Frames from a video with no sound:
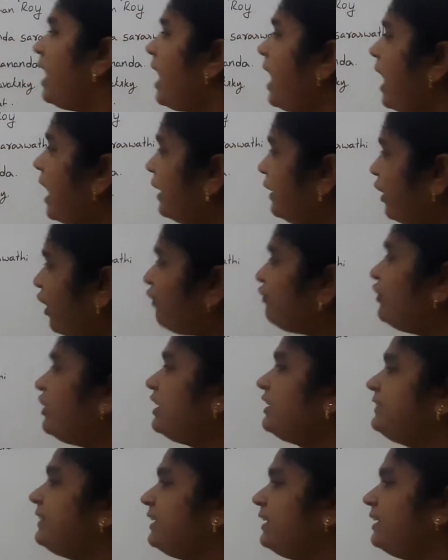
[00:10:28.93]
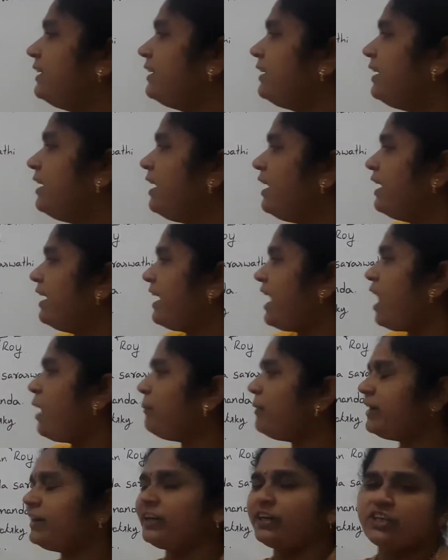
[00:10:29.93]
And after that,
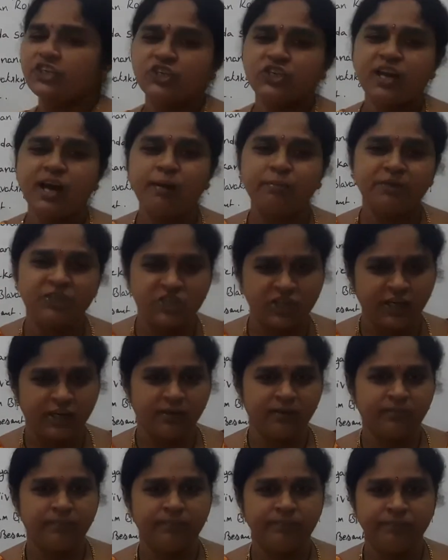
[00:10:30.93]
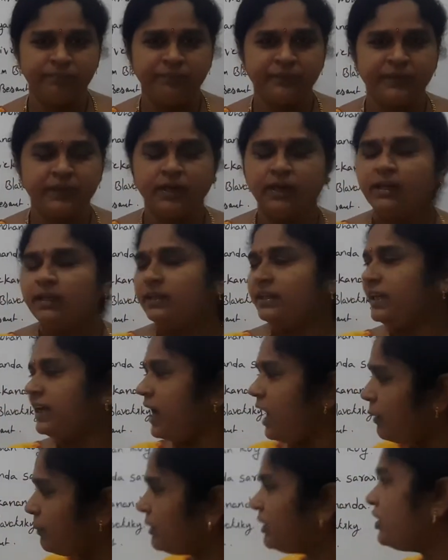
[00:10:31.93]
Ramakrishna Mission. The
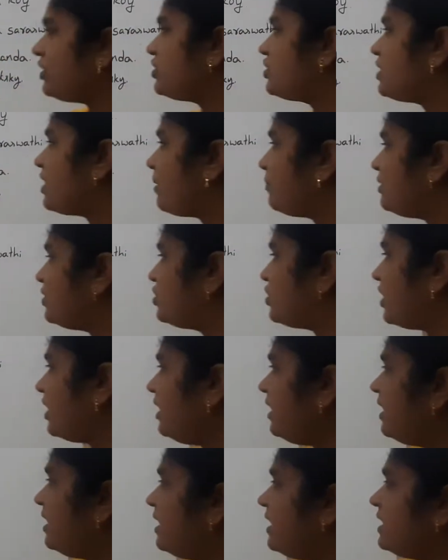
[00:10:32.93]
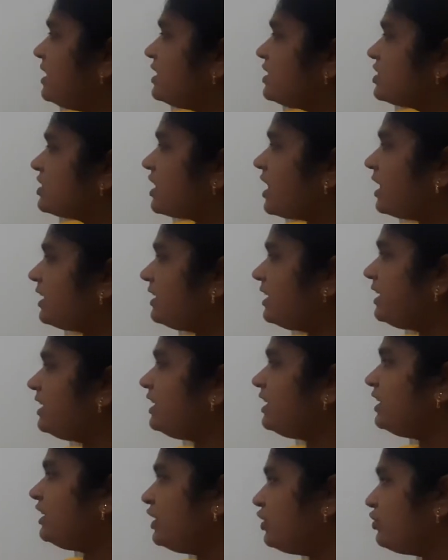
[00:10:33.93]
Ramakrishna Mission he
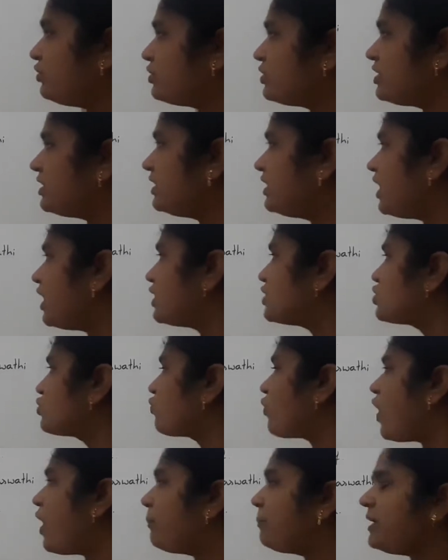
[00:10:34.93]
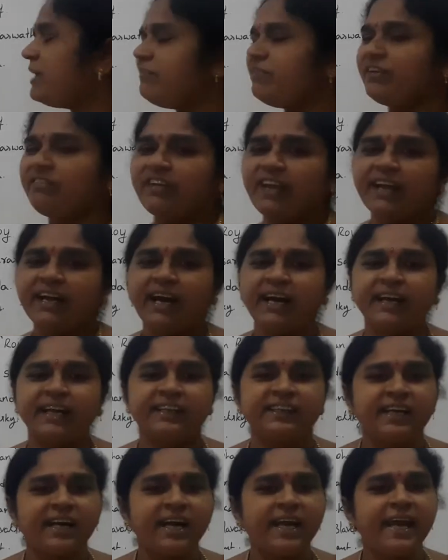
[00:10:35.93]
started introducing the Swami
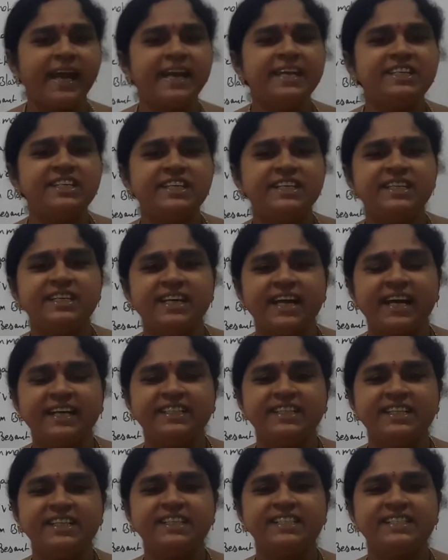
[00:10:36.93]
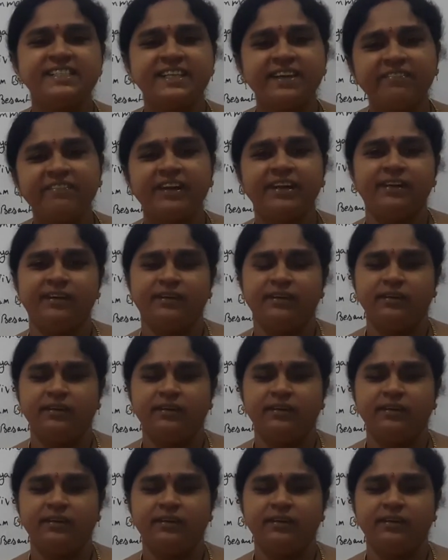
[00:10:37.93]
Vivekananda 1897.